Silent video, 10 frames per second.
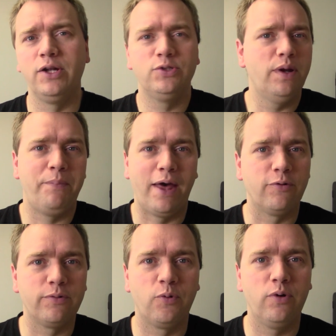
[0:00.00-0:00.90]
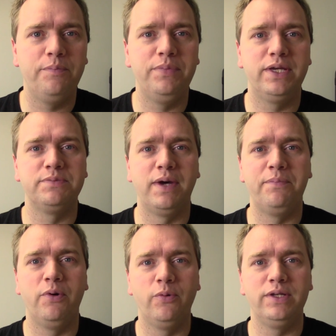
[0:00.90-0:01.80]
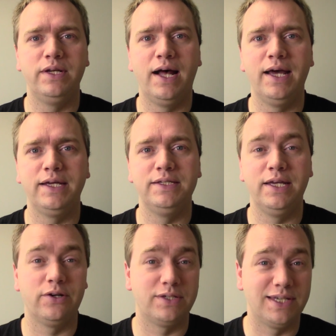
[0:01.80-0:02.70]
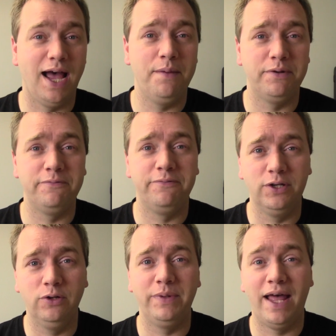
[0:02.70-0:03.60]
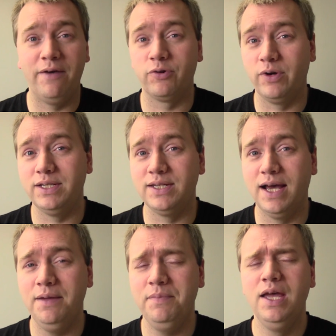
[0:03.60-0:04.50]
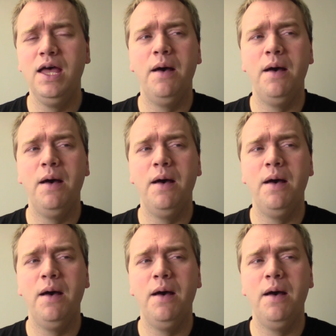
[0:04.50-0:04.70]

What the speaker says: I'll do it in a battle report because my opponent and I can take our time and film and have a great time.